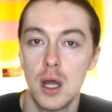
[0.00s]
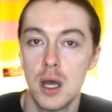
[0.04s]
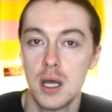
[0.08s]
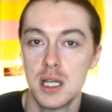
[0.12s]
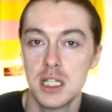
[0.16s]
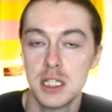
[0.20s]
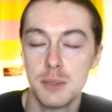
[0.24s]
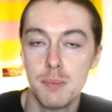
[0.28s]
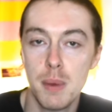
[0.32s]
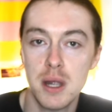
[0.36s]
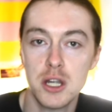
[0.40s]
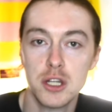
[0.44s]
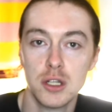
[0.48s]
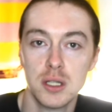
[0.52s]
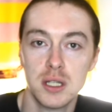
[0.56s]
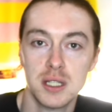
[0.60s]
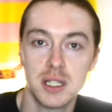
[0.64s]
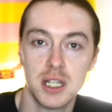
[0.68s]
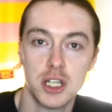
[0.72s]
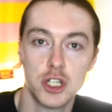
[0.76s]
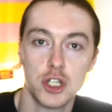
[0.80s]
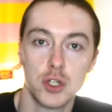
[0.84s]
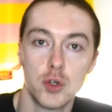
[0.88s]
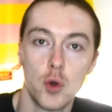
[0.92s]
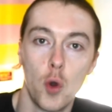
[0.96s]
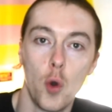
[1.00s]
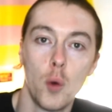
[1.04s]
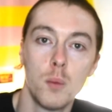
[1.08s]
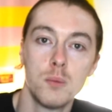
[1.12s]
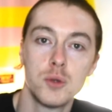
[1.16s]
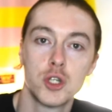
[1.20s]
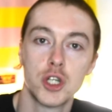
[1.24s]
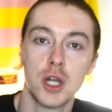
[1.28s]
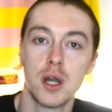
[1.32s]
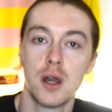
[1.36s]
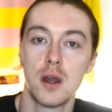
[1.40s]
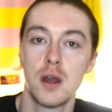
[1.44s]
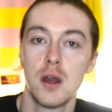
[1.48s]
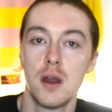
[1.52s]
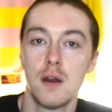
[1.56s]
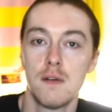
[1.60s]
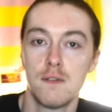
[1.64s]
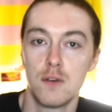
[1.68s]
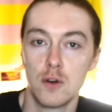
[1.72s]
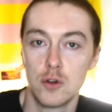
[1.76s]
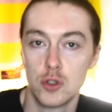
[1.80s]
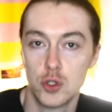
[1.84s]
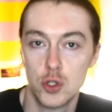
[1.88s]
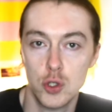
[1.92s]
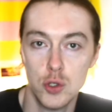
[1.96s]
special edition home shirt
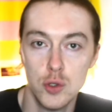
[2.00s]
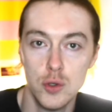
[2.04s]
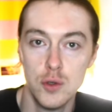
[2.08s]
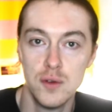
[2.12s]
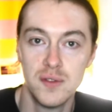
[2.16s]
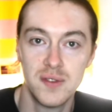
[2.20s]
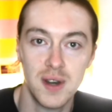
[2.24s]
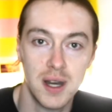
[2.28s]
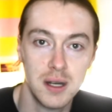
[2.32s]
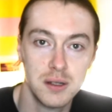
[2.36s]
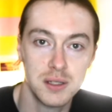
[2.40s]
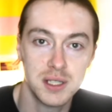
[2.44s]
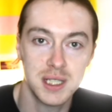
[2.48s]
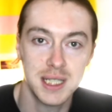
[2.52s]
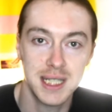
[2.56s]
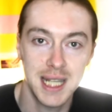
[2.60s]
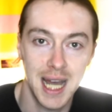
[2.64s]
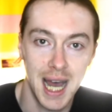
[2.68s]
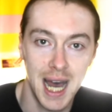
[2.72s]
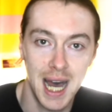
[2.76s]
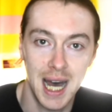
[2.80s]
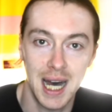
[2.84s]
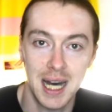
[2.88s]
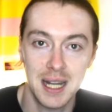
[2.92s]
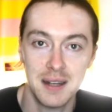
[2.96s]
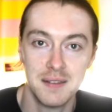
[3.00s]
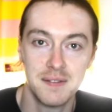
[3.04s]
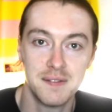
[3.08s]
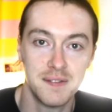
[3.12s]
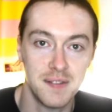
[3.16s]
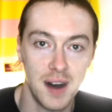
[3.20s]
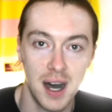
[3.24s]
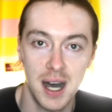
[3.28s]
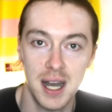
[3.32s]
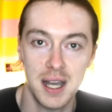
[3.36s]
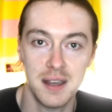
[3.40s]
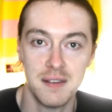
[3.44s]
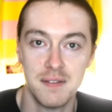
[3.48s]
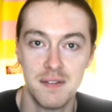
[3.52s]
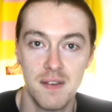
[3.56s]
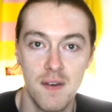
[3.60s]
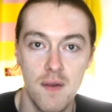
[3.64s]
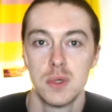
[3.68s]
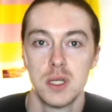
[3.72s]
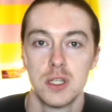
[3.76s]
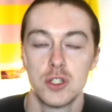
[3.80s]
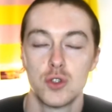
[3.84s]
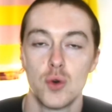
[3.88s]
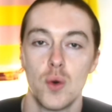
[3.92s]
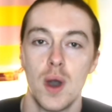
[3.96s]
for 2005.
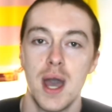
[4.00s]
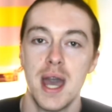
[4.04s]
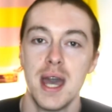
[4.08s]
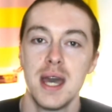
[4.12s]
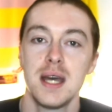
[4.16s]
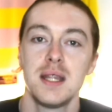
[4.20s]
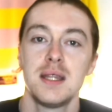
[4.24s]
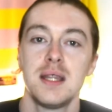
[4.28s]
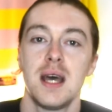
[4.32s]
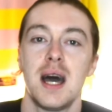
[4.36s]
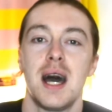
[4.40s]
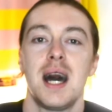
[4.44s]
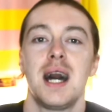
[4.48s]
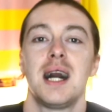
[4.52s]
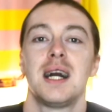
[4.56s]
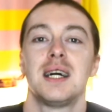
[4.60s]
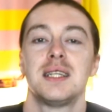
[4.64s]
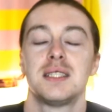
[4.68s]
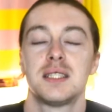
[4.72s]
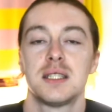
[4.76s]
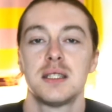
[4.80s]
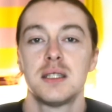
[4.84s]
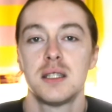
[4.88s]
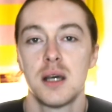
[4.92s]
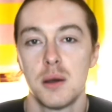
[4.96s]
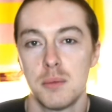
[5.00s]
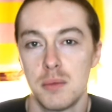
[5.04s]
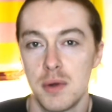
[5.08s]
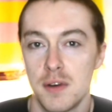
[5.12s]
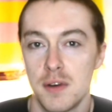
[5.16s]
So in at number